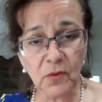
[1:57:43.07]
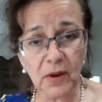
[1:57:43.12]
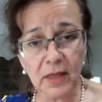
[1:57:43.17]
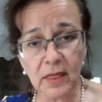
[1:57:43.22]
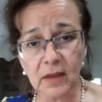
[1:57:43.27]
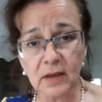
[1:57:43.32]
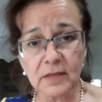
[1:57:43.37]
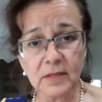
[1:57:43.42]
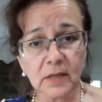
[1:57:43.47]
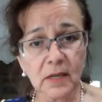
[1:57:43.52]

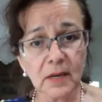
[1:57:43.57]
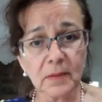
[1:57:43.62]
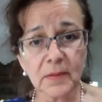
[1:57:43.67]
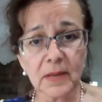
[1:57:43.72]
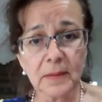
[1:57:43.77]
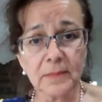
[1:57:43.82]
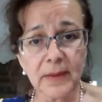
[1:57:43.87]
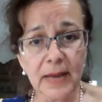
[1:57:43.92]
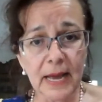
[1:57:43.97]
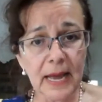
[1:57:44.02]
whether it's going to
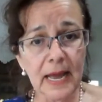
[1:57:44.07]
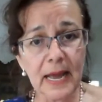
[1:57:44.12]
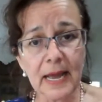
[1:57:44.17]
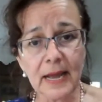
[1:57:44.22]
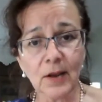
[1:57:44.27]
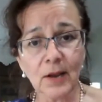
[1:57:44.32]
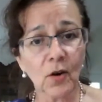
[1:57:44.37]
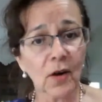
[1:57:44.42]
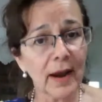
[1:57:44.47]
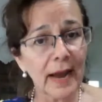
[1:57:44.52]
be a
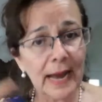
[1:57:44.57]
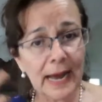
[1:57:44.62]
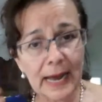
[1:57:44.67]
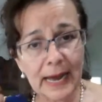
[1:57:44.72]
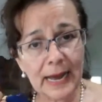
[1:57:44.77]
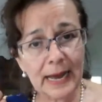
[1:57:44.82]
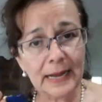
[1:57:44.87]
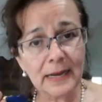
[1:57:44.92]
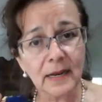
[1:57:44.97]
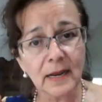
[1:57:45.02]
bag or a
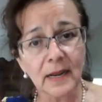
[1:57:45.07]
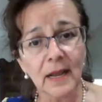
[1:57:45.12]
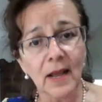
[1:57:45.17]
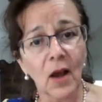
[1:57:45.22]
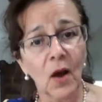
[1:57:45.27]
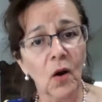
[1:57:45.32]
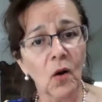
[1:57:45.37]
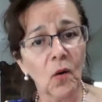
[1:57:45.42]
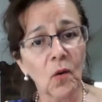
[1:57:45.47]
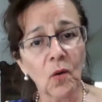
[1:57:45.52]
hat,
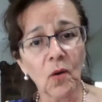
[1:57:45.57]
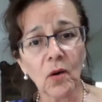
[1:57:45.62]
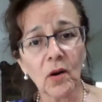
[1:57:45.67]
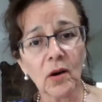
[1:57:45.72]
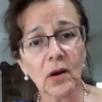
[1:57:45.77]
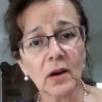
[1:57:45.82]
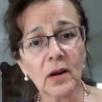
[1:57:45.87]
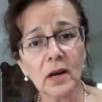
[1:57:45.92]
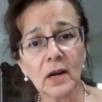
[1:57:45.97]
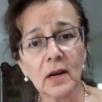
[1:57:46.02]

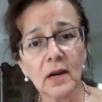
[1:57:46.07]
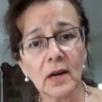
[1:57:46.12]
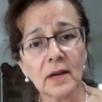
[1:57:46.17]
or